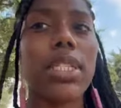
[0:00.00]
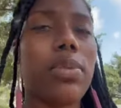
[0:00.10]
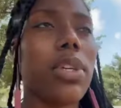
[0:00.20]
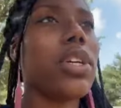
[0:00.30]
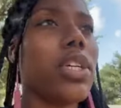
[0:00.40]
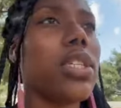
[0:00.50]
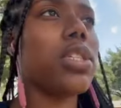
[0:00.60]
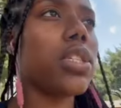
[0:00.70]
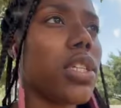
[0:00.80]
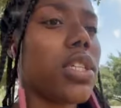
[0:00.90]

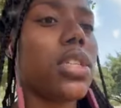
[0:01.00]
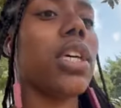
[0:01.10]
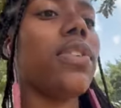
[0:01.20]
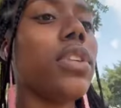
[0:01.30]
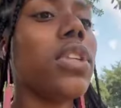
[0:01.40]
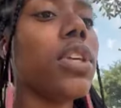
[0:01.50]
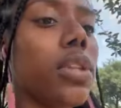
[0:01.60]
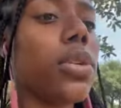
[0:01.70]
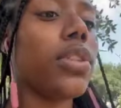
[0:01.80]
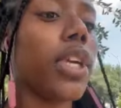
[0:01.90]
because it's definitely a
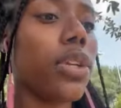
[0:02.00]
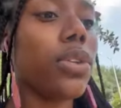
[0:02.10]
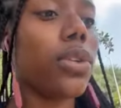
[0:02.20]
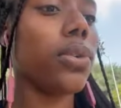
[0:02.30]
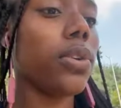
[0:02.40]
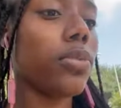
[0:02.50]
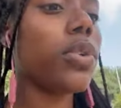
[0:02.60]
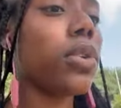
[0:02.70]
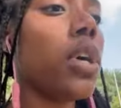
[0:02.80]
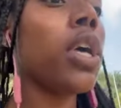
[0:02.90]
little later than normal.